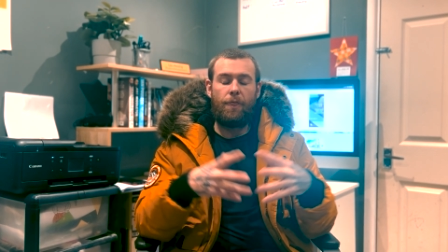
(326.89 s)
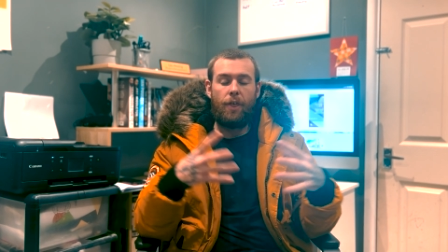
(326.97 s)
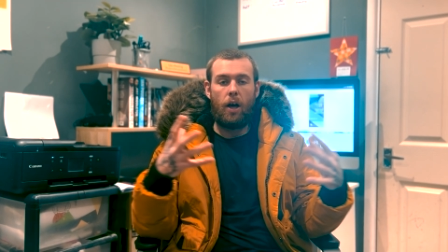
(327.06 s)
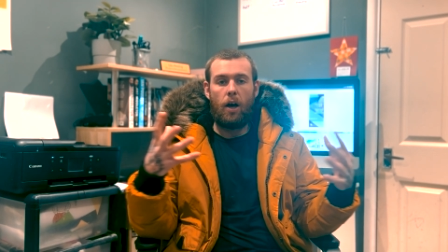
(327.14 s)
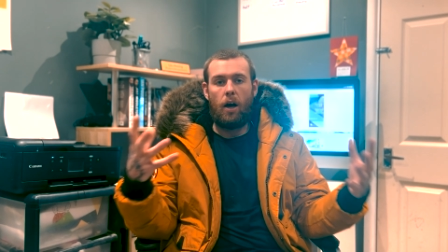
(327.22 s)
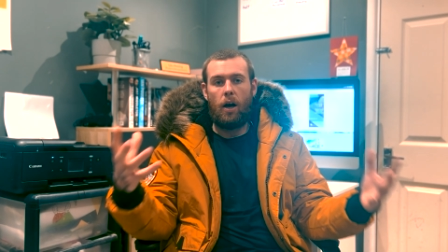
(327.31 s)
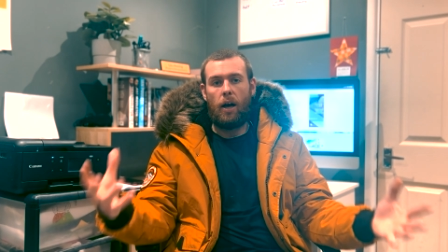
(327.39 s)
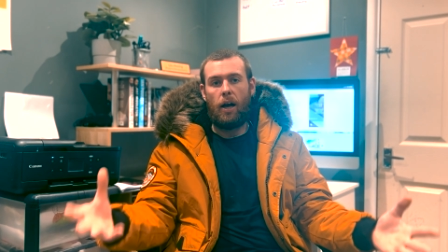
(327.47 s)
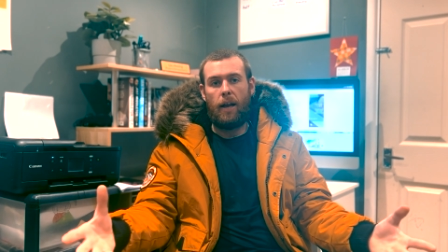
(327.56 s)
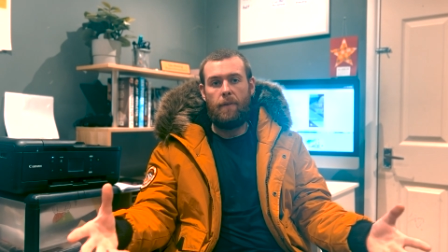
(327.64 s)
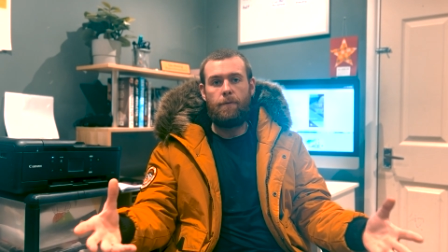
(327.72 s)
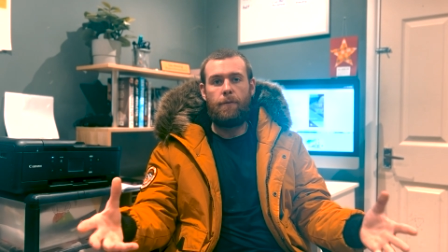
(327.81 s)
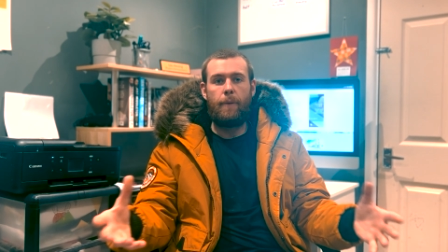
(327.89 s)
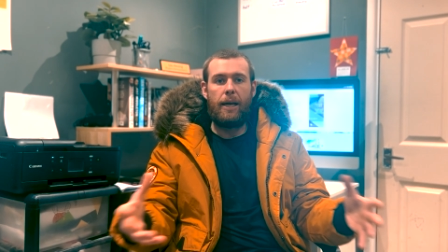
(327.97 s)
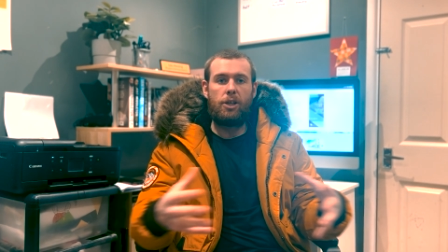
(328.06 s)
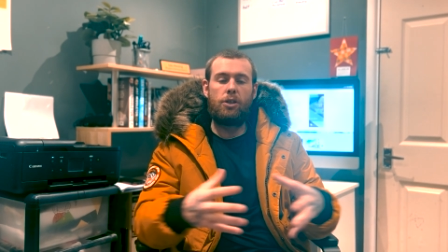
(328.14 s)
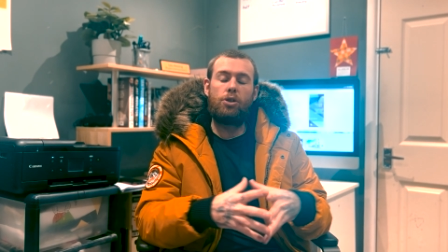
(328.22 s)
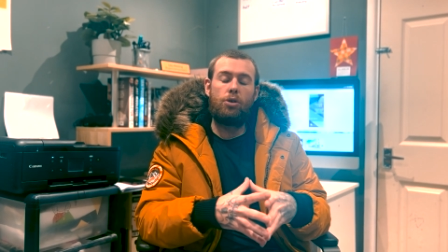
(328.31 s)
the
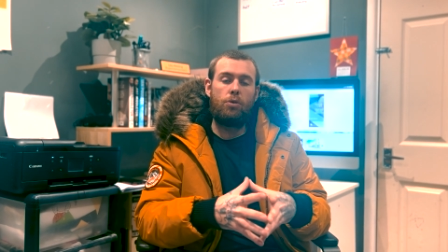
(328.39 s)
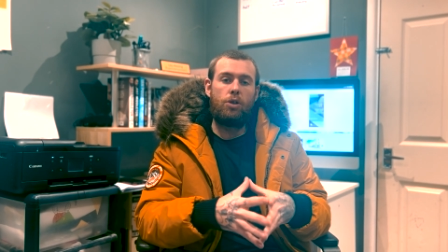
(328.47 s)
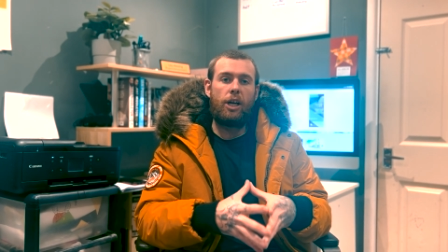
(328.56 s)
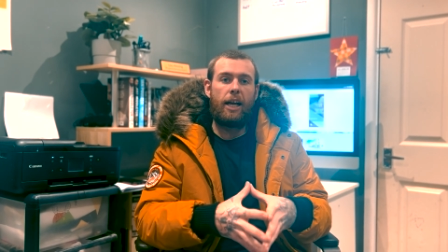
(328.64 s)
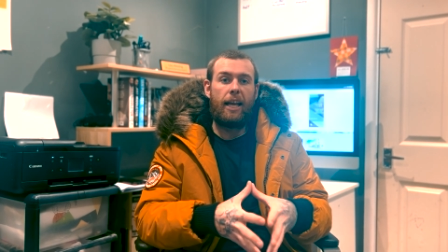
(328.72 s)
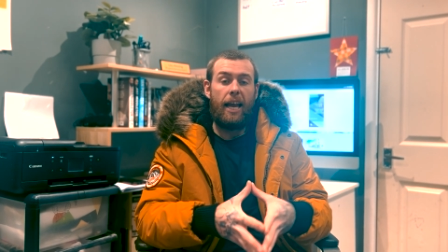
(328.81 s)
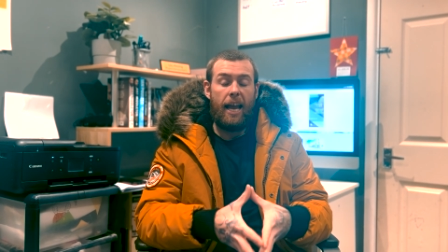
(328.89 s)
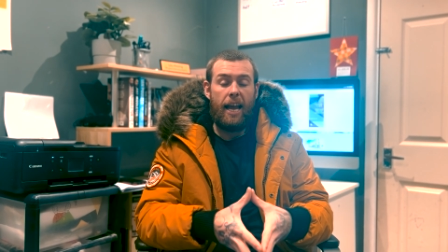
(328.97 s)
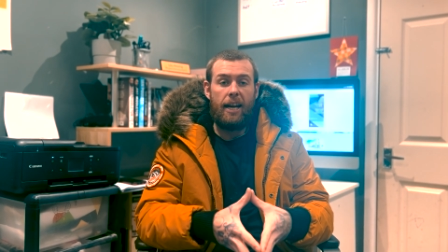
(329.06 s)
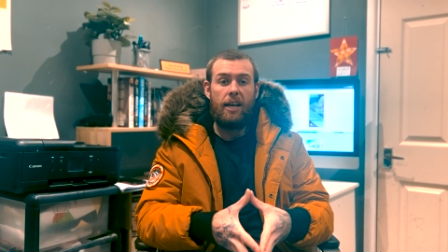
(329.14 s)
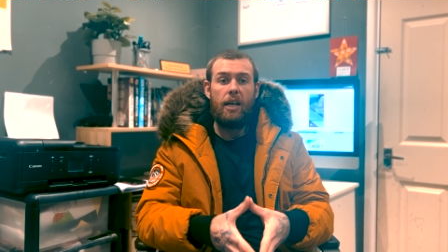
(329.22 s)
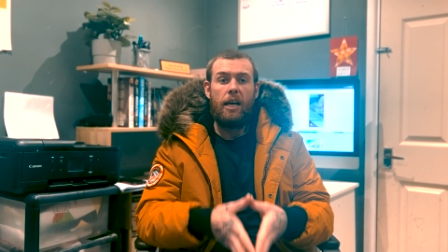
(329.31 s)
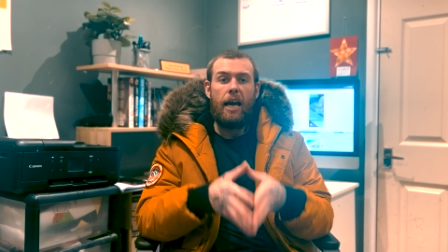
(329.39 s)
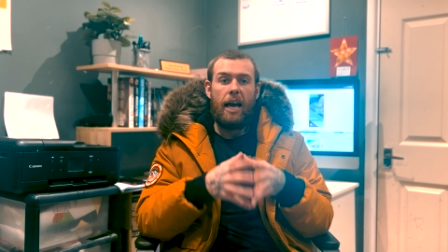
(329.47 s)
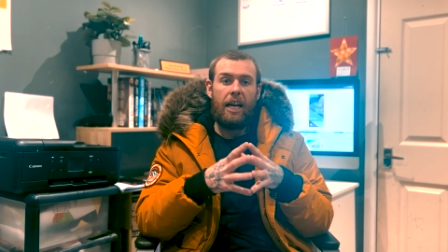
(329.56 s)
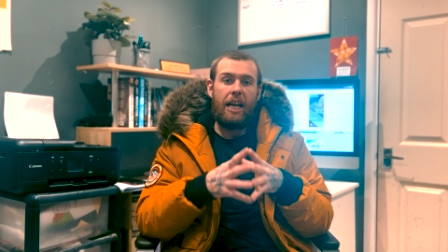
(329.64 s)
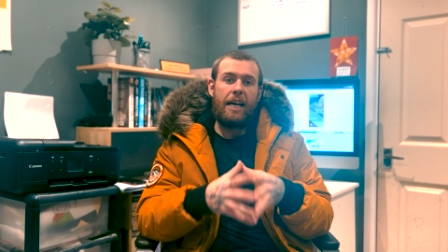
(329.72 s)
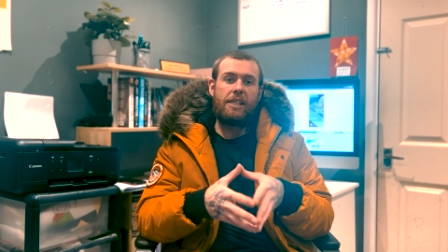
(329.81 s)
information to check in
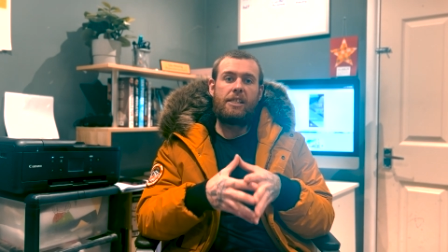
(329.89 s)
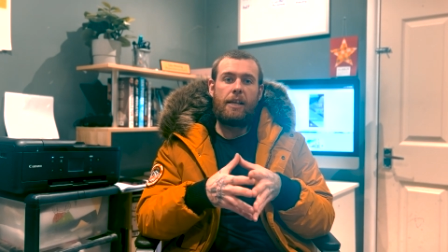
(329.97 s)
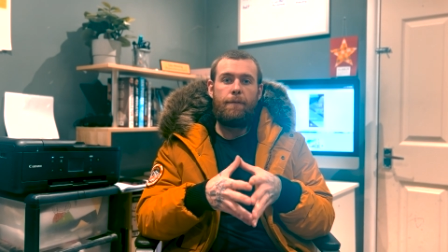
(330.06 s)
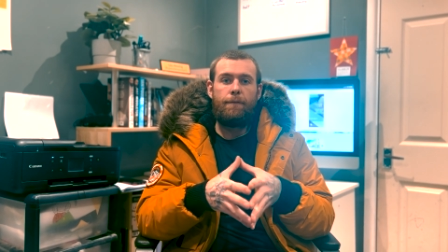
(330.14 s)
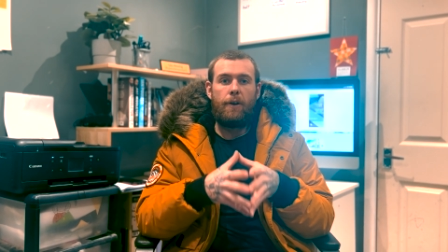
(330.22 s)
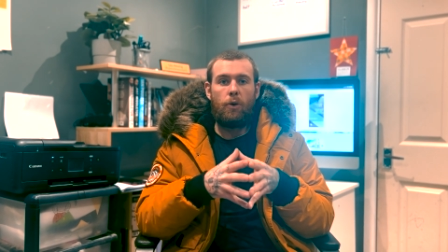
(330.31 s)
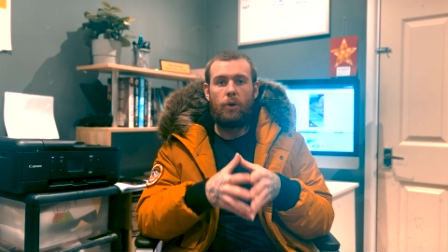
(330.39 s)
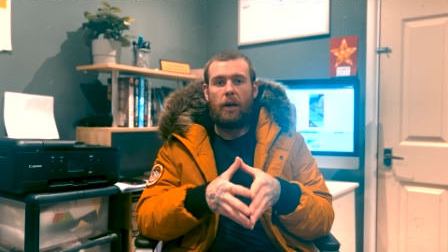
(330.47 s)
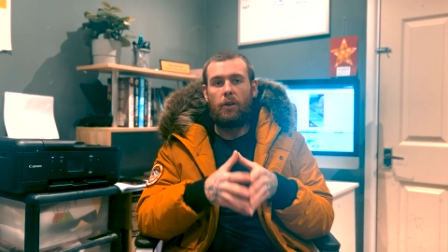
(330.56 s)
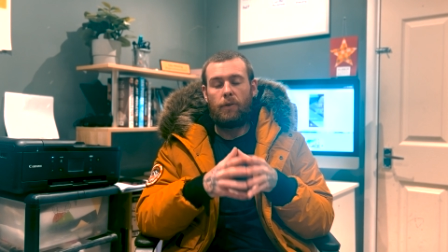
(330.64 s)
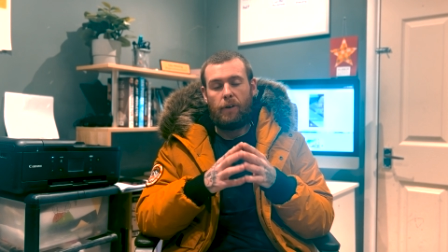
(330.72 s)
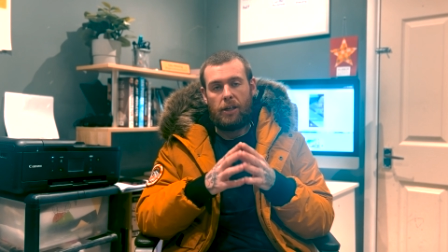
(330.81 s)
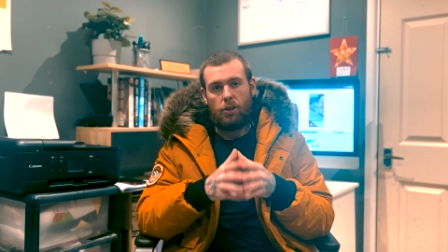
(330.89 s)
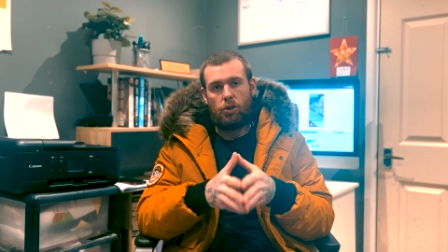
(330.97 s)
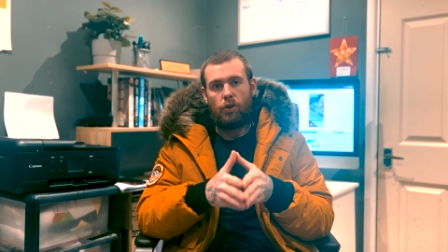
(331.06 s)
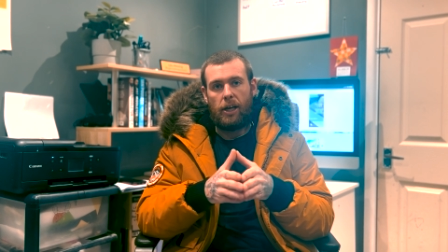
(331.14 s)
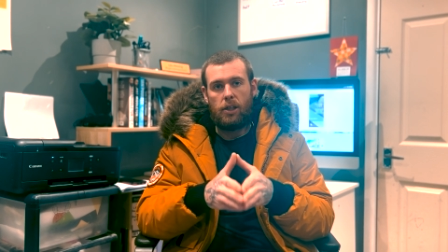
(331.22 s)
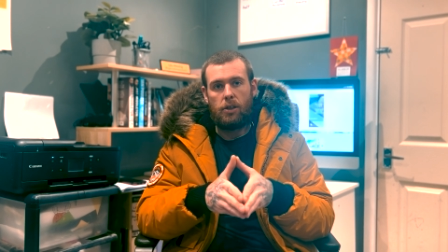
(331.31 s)
unless they filled out the
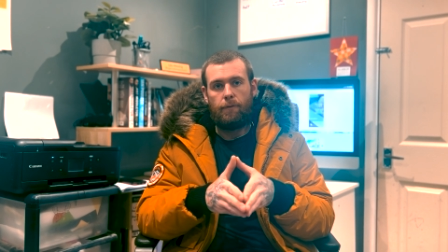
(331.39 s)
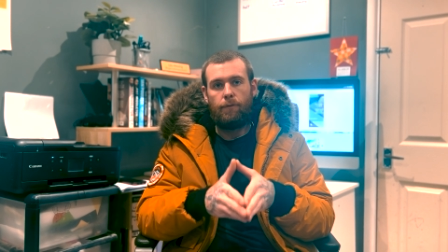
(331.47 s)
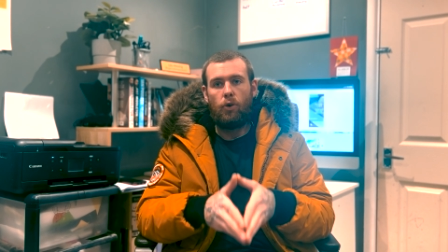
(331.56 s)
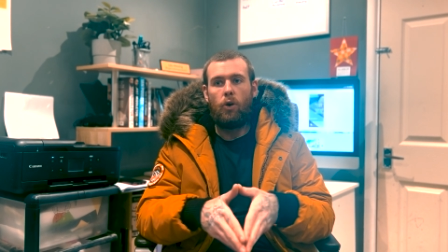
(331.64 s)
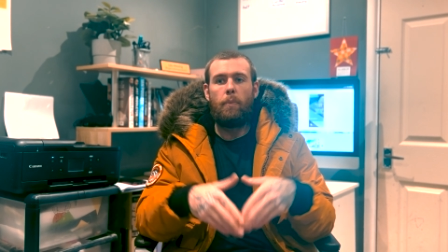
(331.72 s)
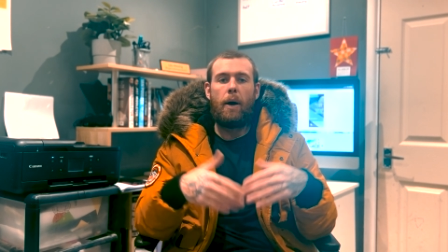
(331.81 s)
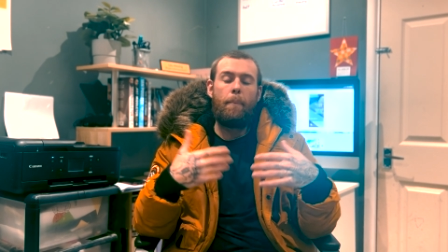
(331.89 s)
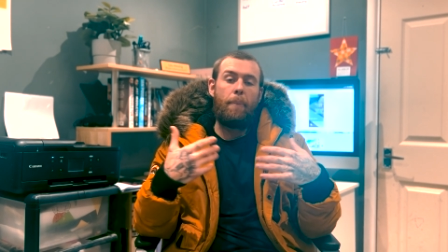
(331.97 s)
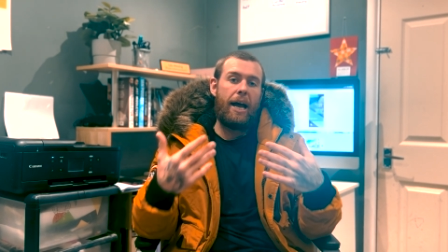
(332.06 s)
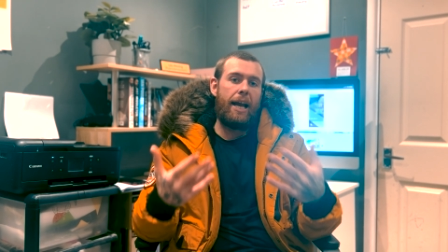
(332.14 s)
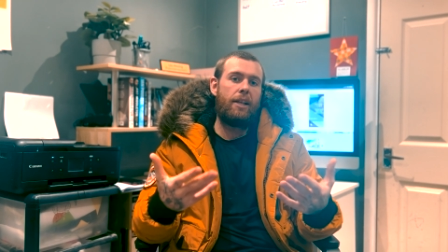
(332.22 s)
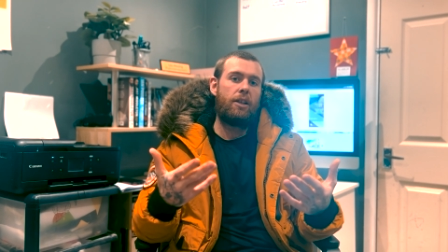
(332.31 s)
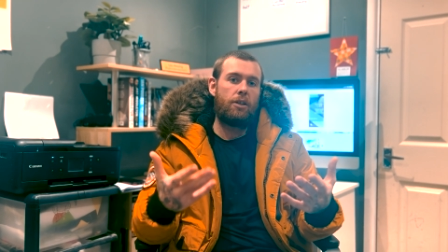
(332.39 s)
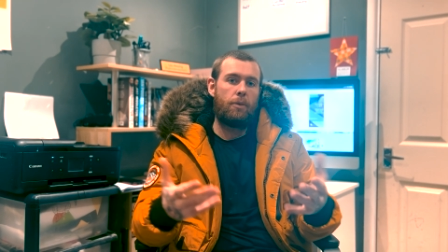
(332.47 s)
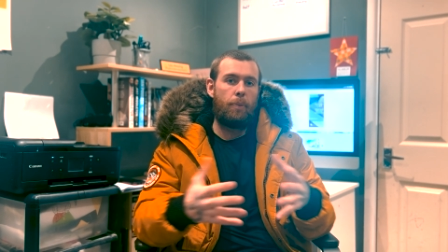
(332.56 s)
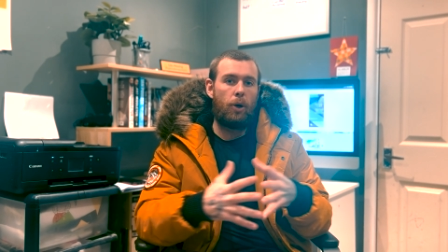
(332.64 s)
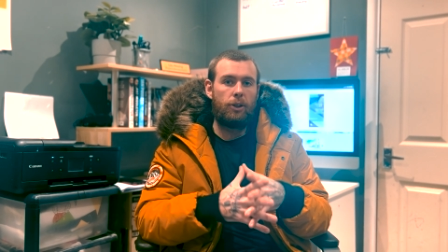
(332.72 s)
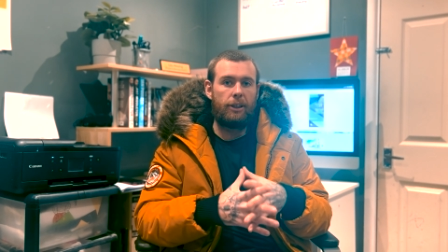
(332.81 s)
registration form and paid the
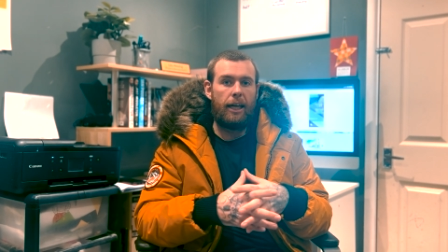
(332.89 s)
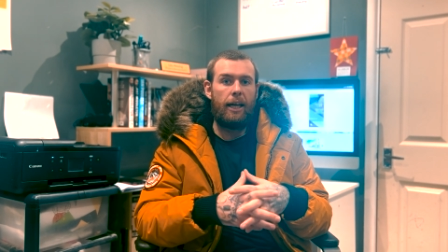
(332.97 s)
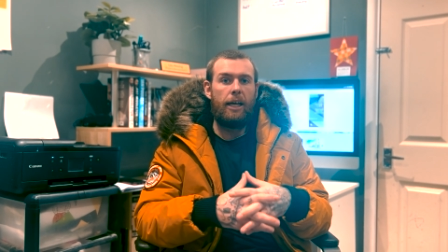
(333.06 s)
deposit.